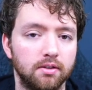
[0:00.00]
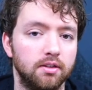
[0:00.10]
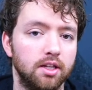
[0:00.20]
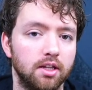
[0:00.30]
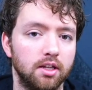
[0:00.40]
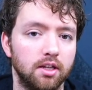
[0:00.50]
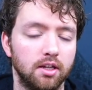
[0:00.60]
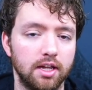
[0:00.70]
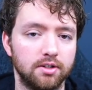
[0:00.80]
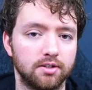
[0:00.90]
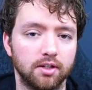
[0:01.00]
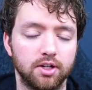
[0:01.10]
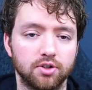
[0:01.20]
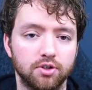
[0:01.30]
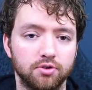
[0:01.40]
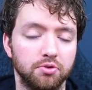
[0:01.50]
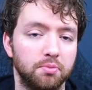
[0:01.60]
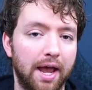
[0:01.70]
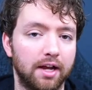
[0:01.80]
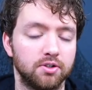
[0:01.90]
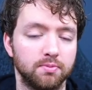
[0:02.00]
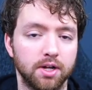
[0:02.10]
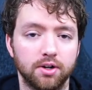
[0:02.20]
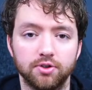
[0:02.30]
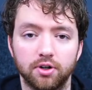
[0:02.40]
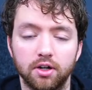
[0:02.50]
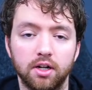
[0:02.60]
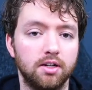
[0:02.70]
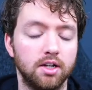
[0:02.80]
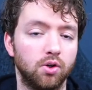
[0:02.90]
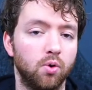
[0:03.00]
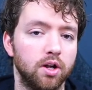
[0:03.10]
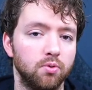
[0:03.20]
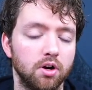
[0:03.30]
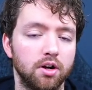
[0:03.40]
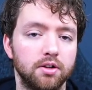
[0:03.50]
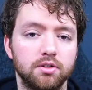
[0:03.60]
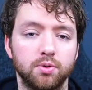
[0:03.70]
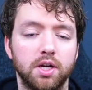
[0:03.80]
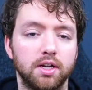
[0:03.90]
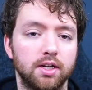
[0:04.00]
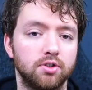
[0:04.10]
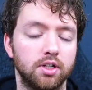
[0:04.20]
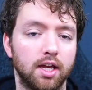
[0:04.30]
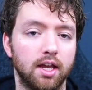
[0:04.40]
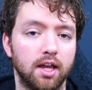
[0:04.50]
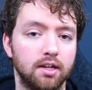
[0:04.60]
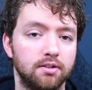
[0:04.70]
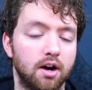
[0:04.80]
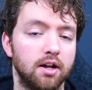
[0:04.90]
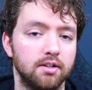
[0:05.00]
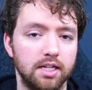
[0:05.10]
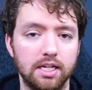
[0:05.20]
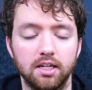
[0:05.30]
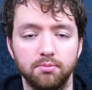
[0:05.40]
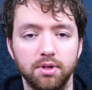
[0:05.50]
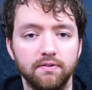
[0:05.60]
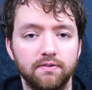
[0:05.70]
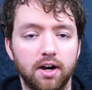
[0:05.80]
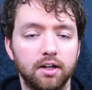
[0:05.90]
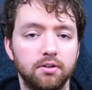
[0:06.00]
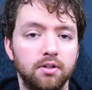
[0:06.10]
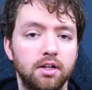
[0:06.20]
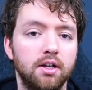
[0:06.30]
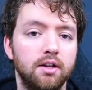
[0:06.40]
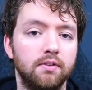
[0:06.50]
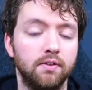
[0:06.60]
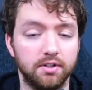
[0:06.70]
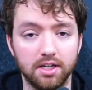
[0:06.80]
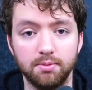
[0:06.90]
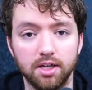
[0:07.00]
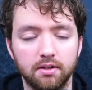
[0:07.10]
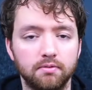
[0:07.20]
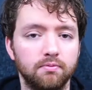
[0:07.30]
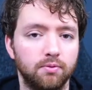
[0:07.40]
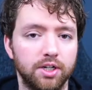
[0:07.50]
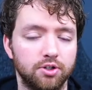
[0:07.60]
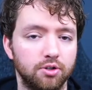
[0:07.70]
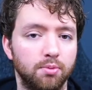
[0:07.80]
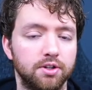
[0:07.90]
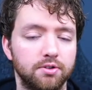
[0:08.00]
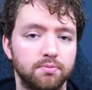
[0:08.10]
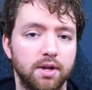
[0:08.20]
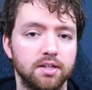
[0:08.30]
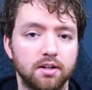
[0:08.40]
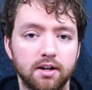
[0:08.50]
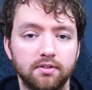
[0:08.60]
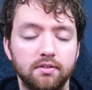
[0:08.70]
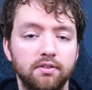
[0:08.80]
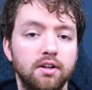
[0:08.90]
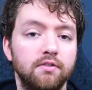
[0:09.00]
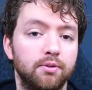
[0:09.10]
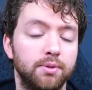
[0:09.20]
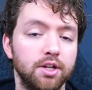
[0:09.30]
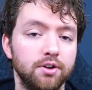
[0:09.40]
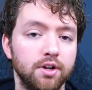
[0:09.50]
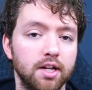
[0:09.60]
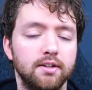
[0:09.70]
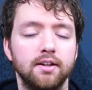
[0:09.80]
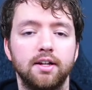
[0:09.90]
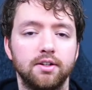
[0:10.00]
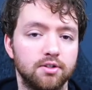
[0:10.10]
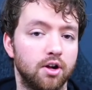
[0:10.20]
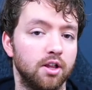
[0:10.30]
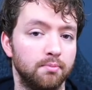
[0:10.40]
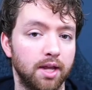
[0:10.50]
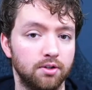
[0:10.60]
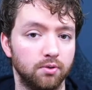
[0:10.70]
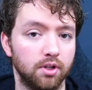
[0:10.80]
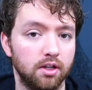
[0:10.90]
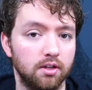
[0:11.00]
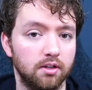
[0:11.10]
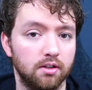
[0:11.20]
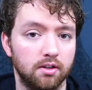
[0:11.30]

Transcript: the installation through the package manager didn't quite work, so we can actually get a .deb file, Debian, which Ubuntu is based off of, from the internet and install it manually.